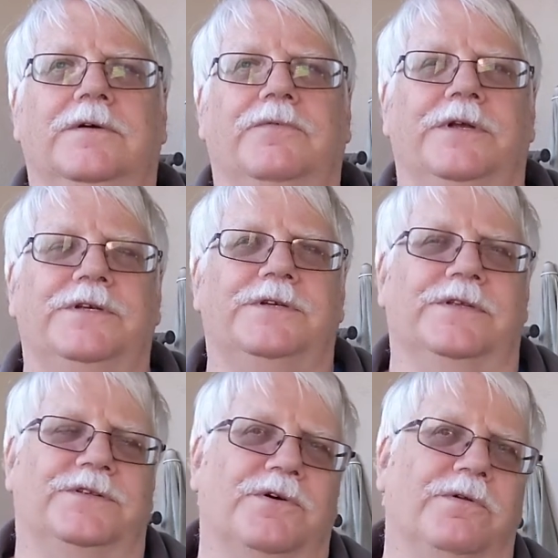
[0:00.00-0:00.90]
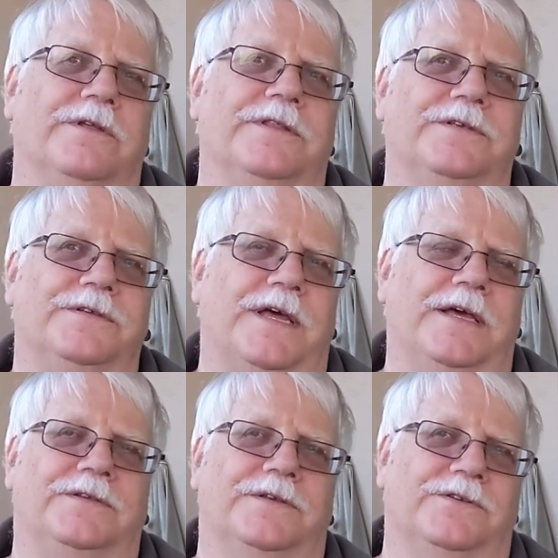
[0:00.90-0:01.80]
which is sold in the
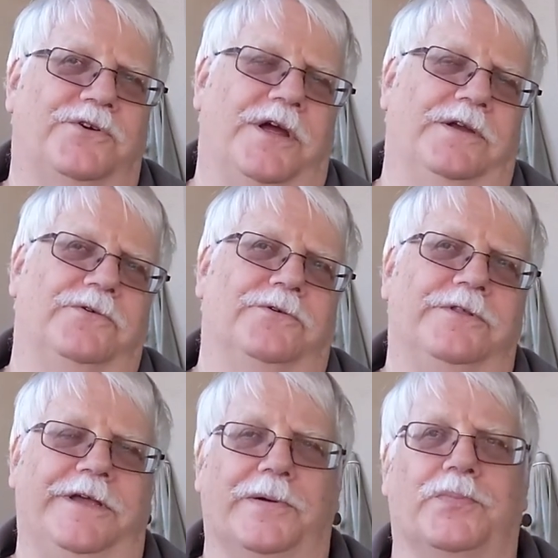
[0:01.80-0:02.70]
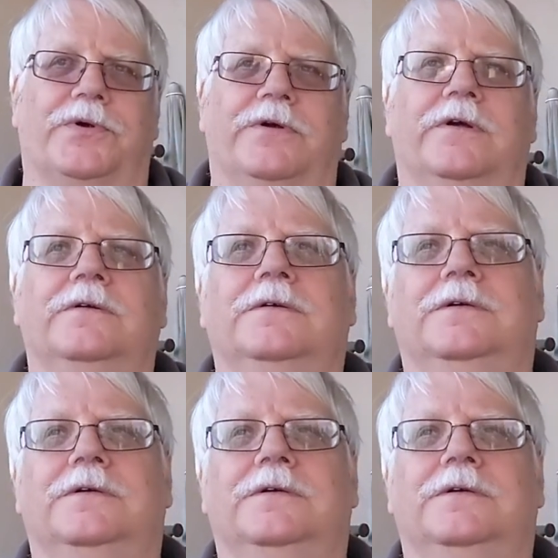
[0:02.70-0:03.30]
States as Grand Cru of the Emperor,